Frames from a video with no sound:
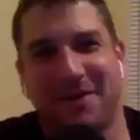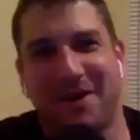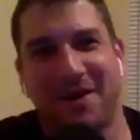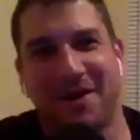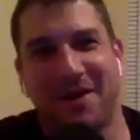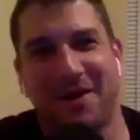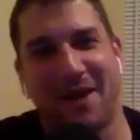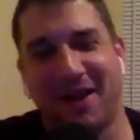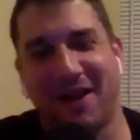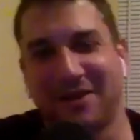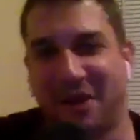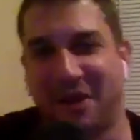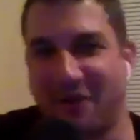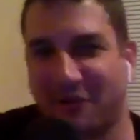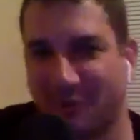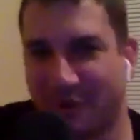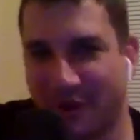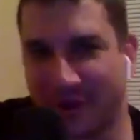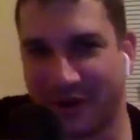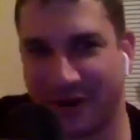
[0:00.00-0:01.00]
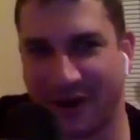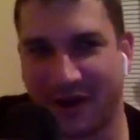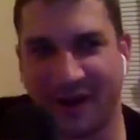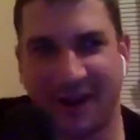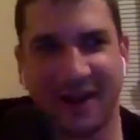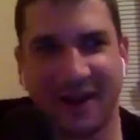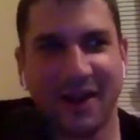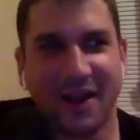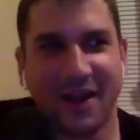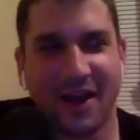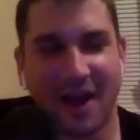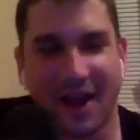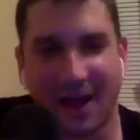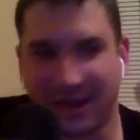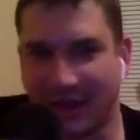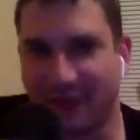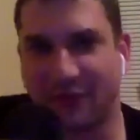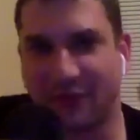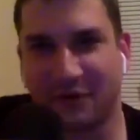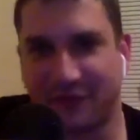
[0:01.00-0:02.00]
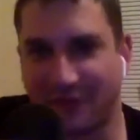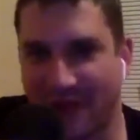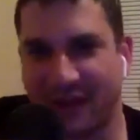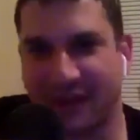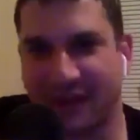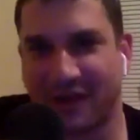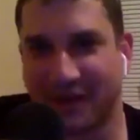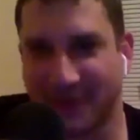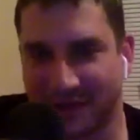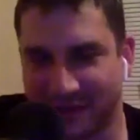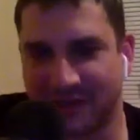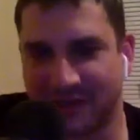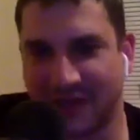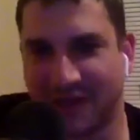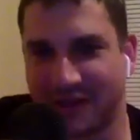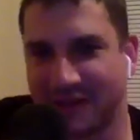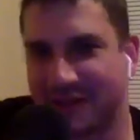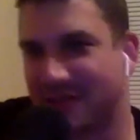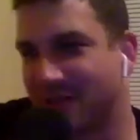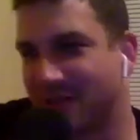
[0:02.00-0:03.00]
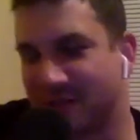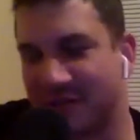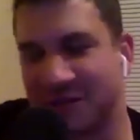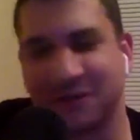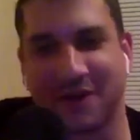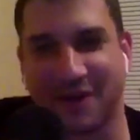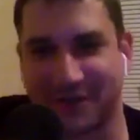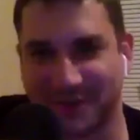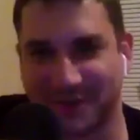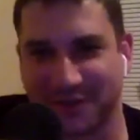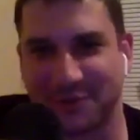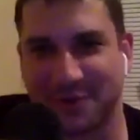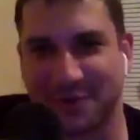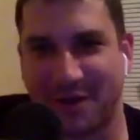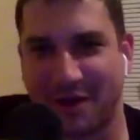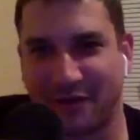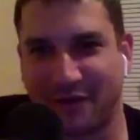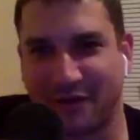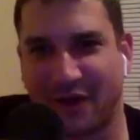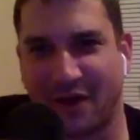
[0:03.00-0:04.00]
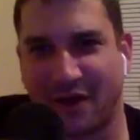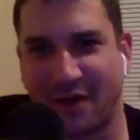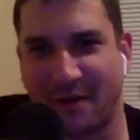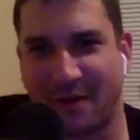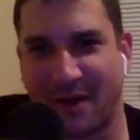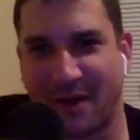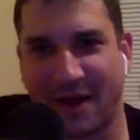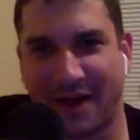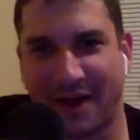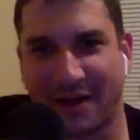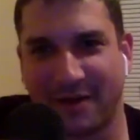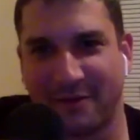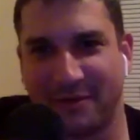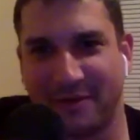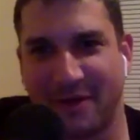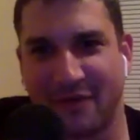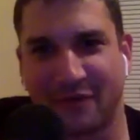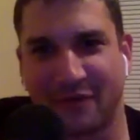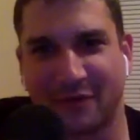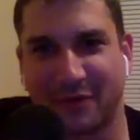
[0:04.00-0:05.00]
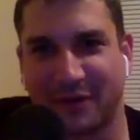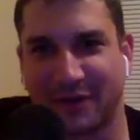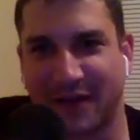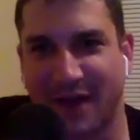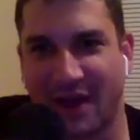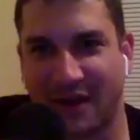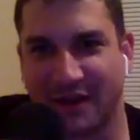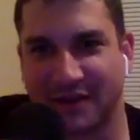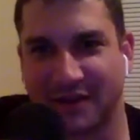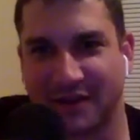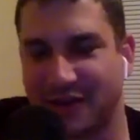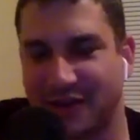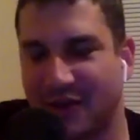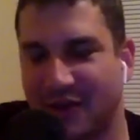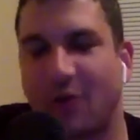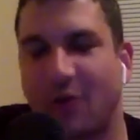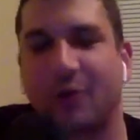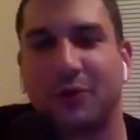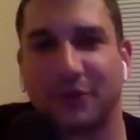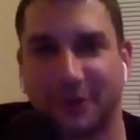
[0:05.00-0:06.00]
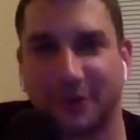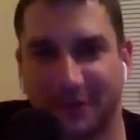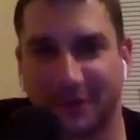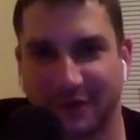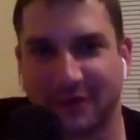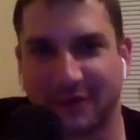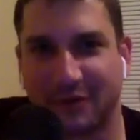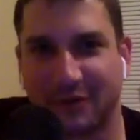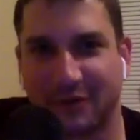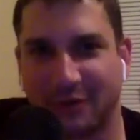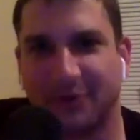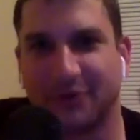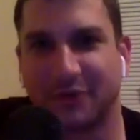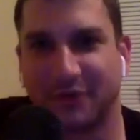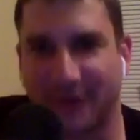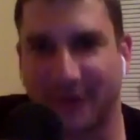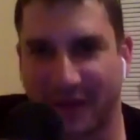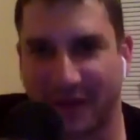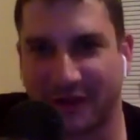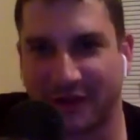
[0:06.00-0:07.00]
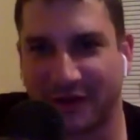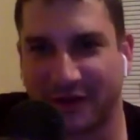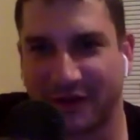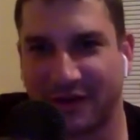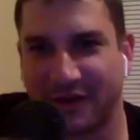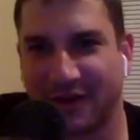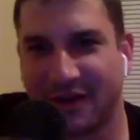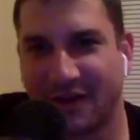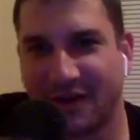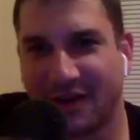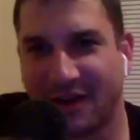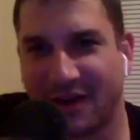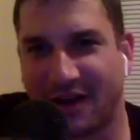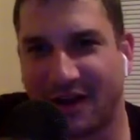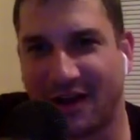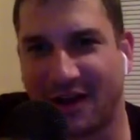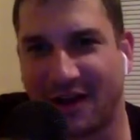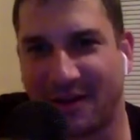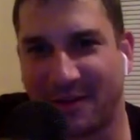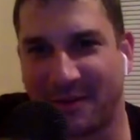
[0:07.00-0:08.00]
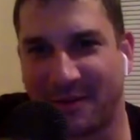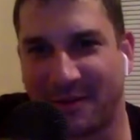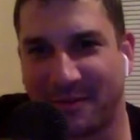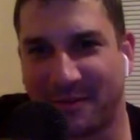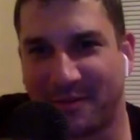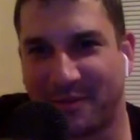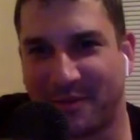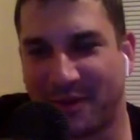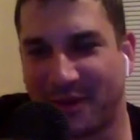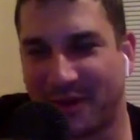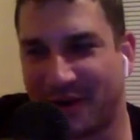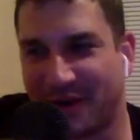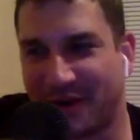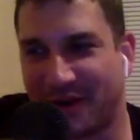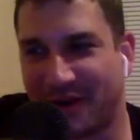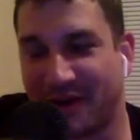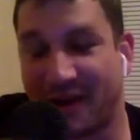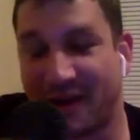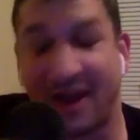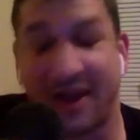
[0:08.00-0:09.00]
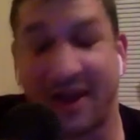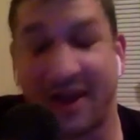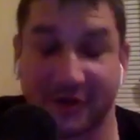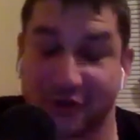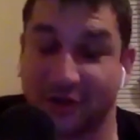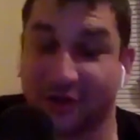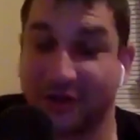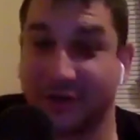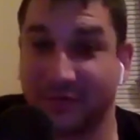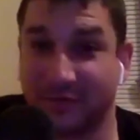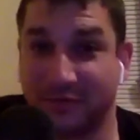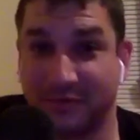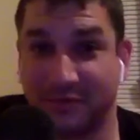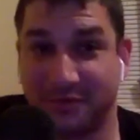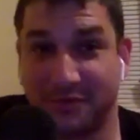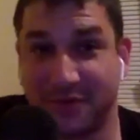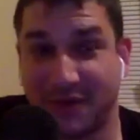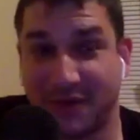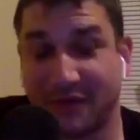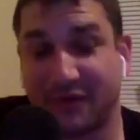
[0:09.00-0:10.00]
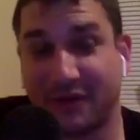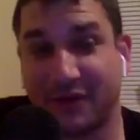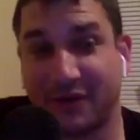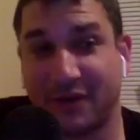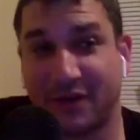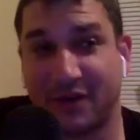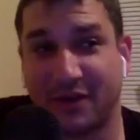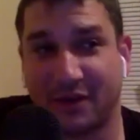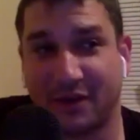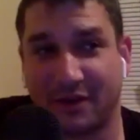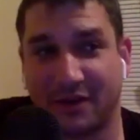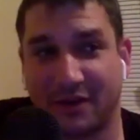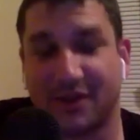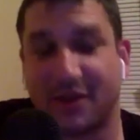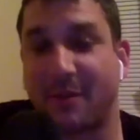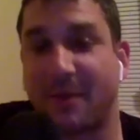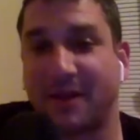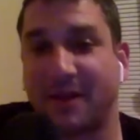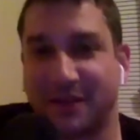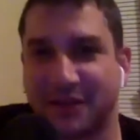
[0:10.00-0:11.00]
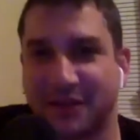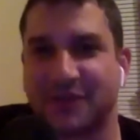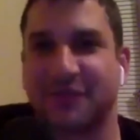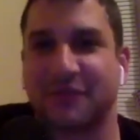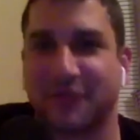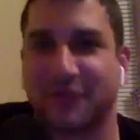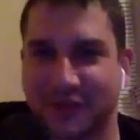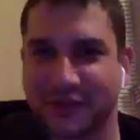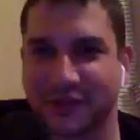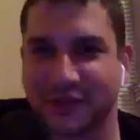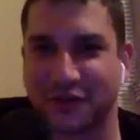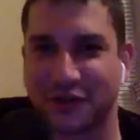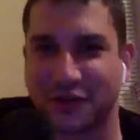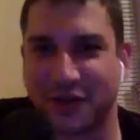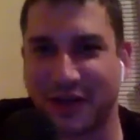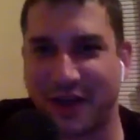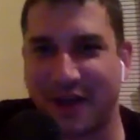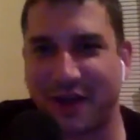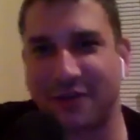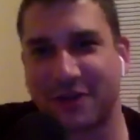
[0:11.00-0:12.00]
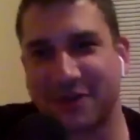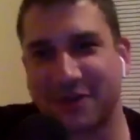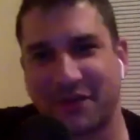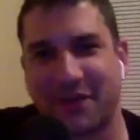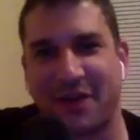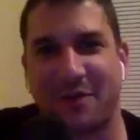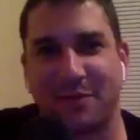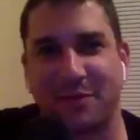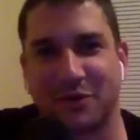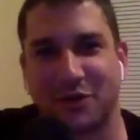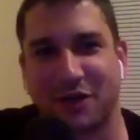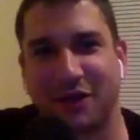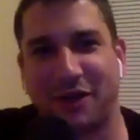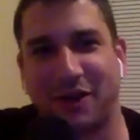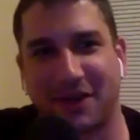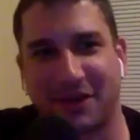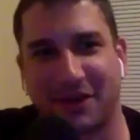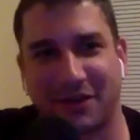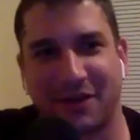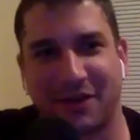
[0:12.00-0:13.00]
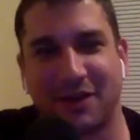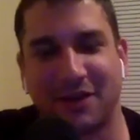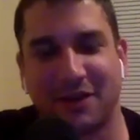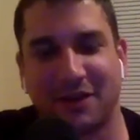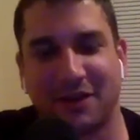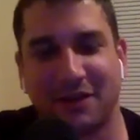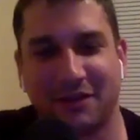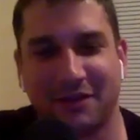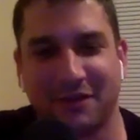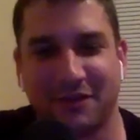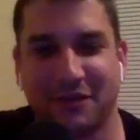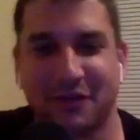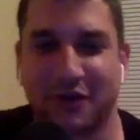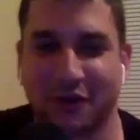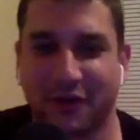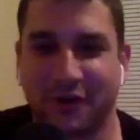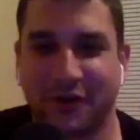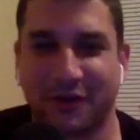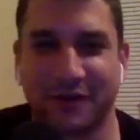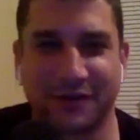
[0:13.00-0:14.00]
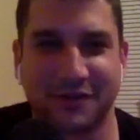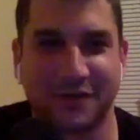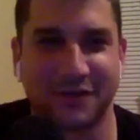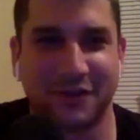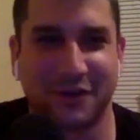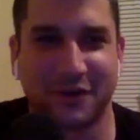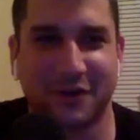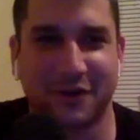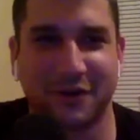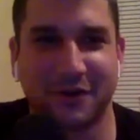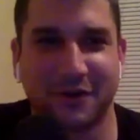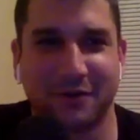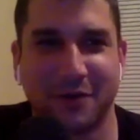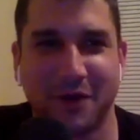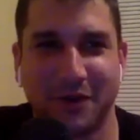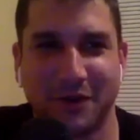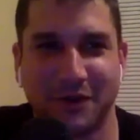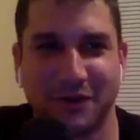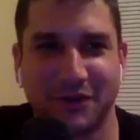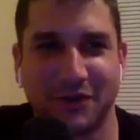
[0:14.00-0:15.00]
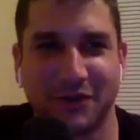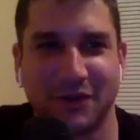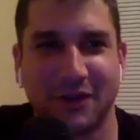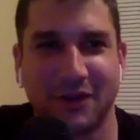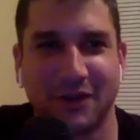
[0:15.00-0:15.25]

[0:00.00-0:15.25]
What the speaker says: I love what Valiant has done since 2012. I never really got into the older Valiant. But I actually definitely it's on my list of things to check out because of how much I like the current runs.